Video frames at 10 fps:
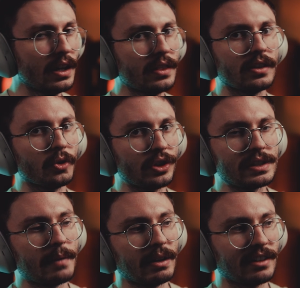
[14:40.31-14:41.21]
The only
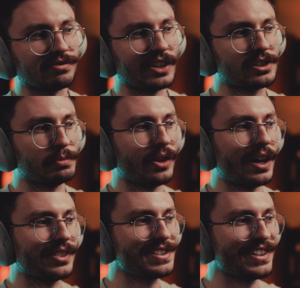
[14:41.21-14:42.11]
time I get flexible on
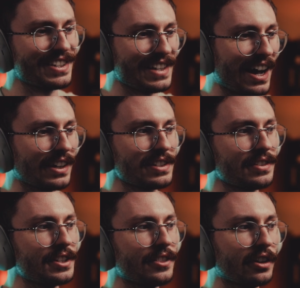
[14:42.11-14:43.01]
this is
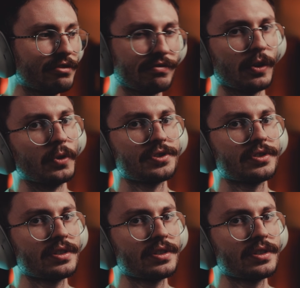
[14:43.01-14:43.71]
honestly the first